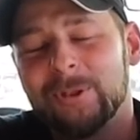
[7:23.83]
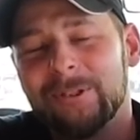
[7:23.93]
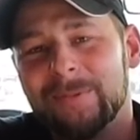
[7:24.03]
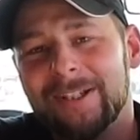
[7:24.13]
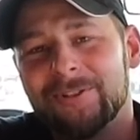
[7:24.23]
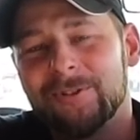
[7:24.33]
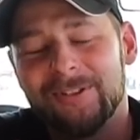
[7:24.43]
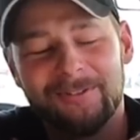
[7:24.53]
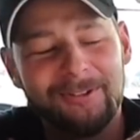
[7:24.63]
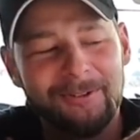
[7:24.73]
pretty much,
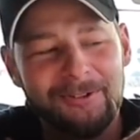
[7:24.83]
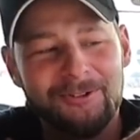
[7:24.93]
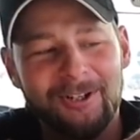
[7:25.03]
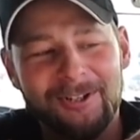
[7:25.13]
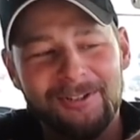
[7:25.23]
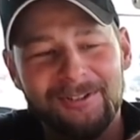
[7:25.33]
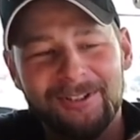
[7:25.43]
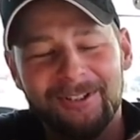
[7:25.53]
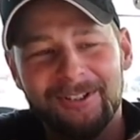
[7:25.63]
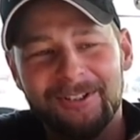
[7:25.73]
the little instructions
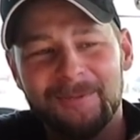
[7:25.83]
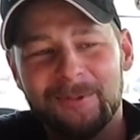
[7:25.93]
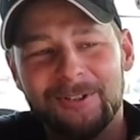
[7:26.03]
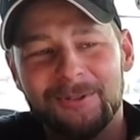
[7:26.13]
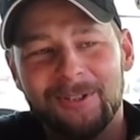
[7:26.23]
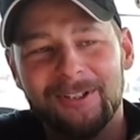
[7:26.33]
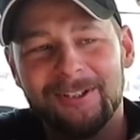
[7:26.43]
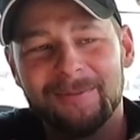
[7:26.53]
tell you to dump it in a toilet,